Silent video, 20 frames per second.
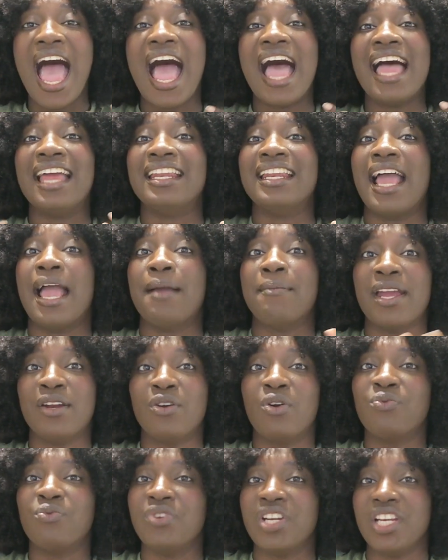and I might
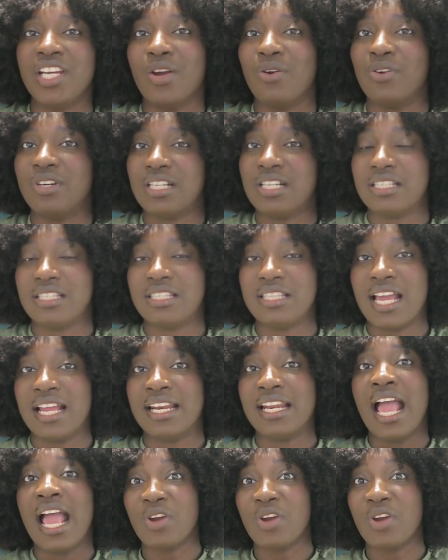not really understand.